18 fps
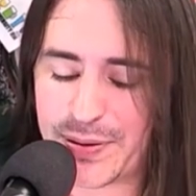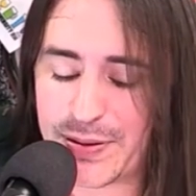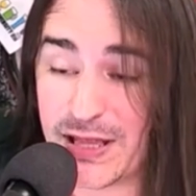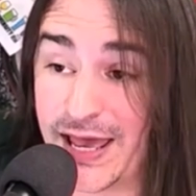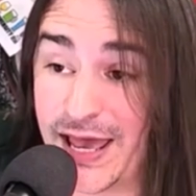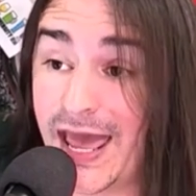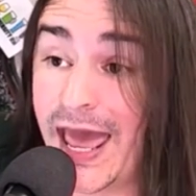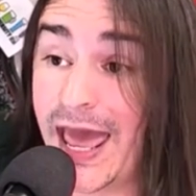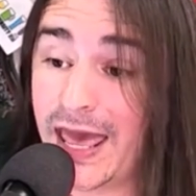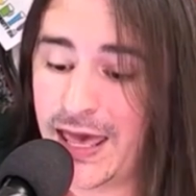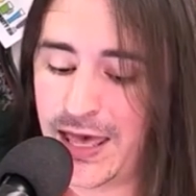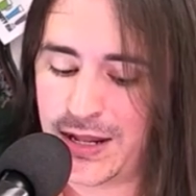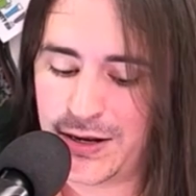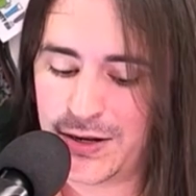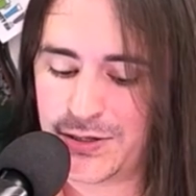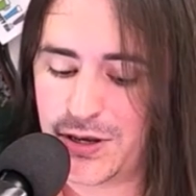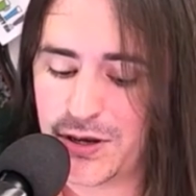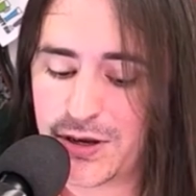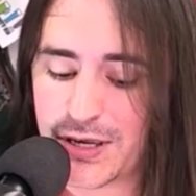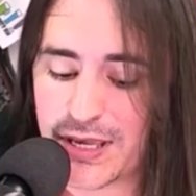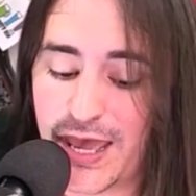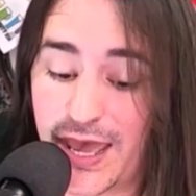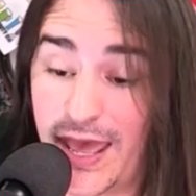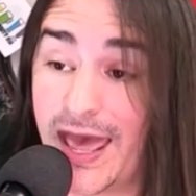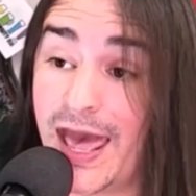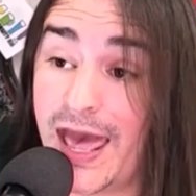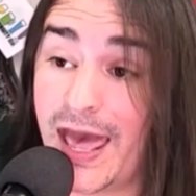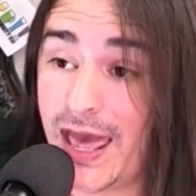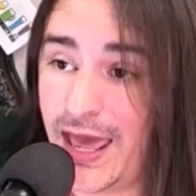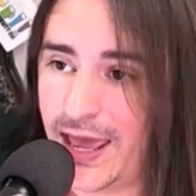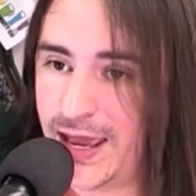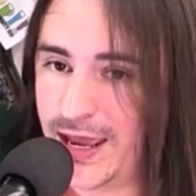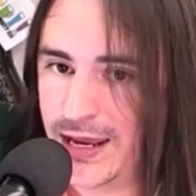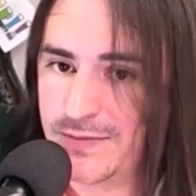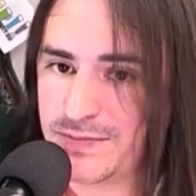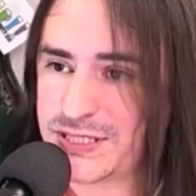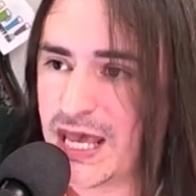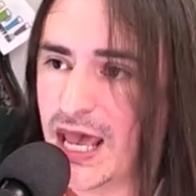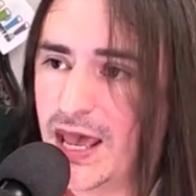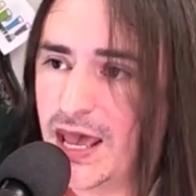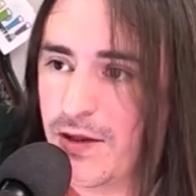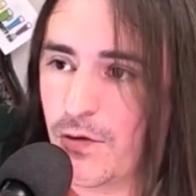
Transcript: playing your games.